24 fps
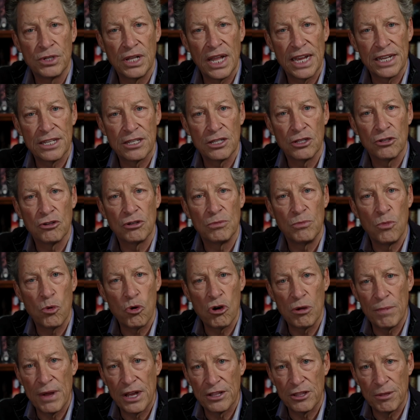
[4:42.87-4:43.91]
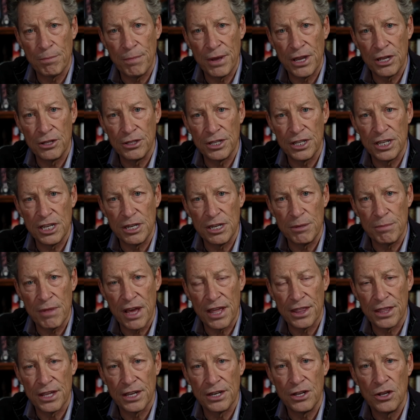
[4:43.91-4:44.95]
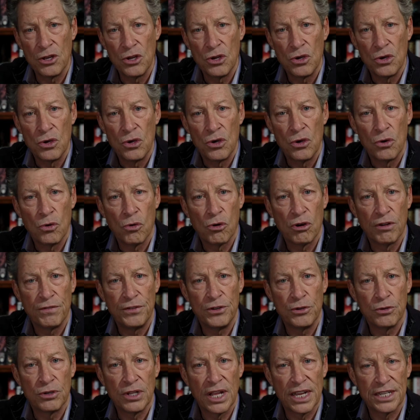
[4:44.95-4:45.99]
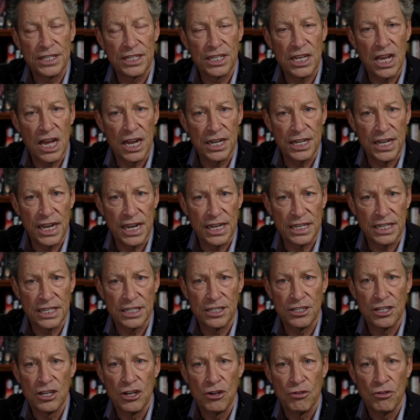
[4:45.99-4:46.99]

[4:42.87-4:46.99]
would like to learn more about the Bale-Deneen method, or if you would like to contact us